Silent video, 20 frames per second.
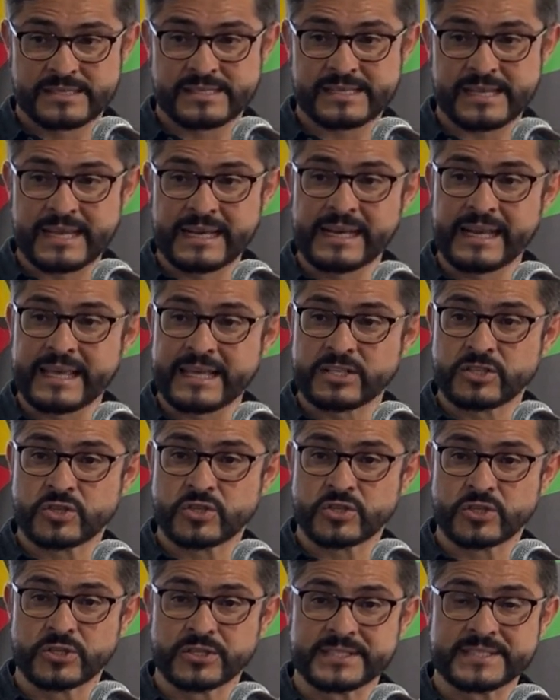Sin
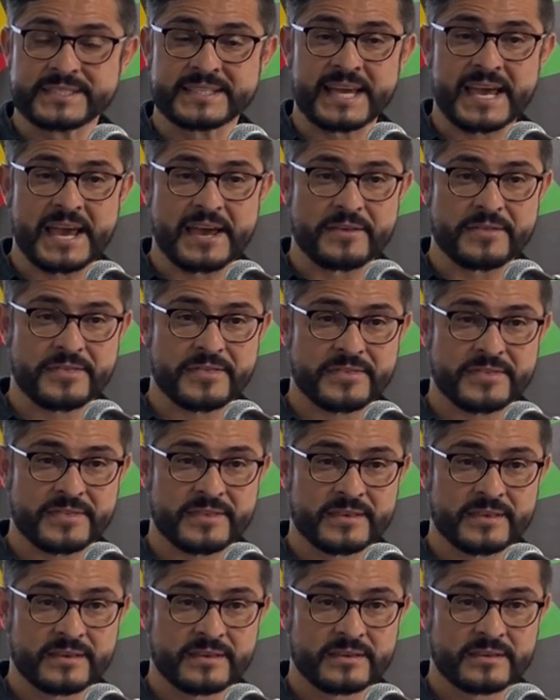leads to death,
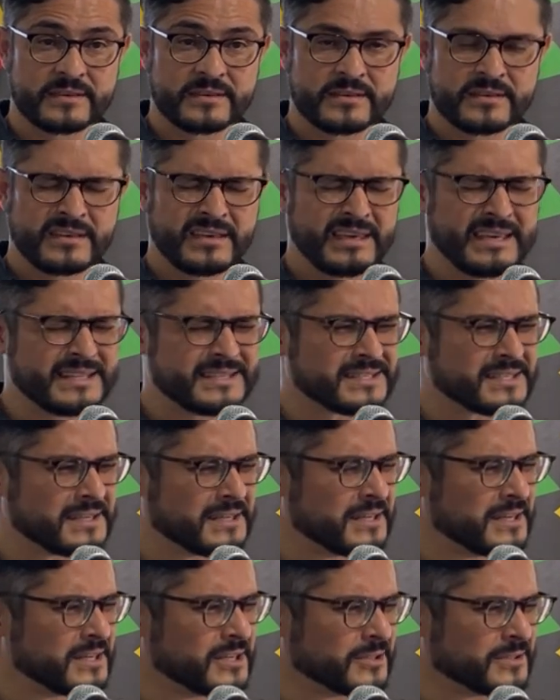
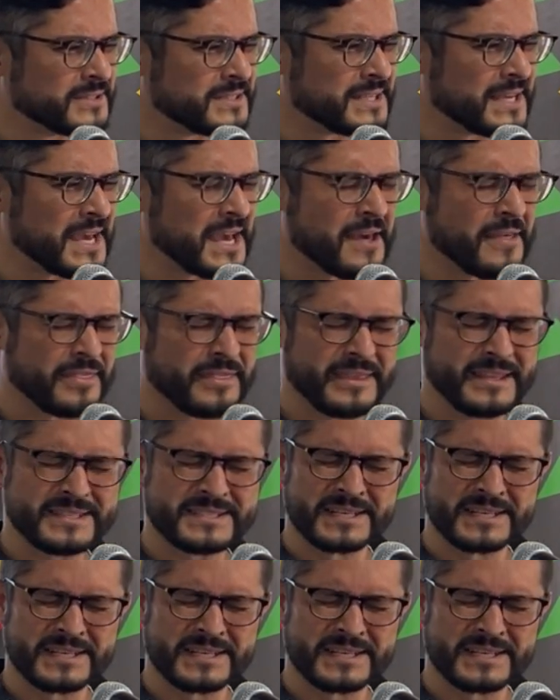eternal death,